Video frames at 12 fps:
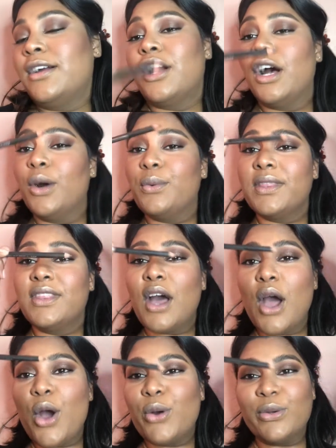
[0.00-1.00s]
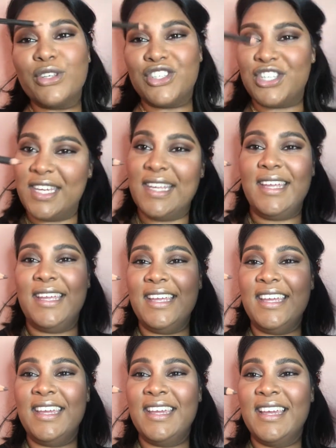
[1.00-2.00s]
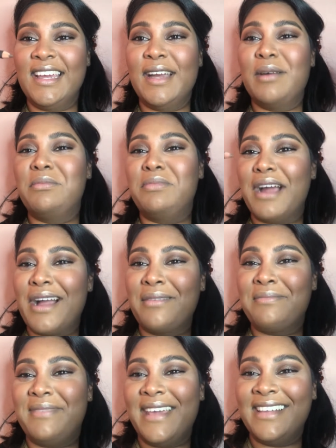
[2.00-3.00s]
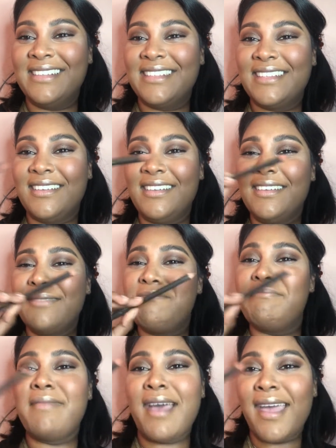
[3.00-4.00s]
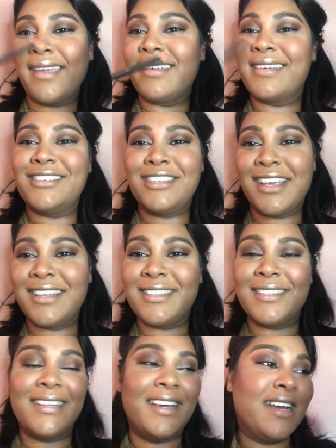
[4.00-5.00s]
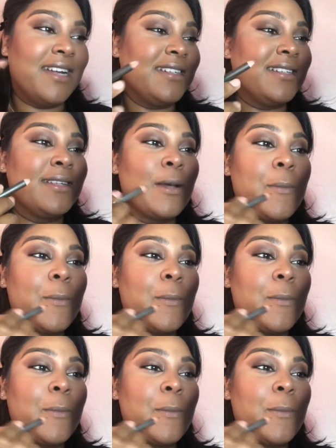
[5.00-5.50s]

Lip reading: go with the OG brown pencil, MAC Chestnut,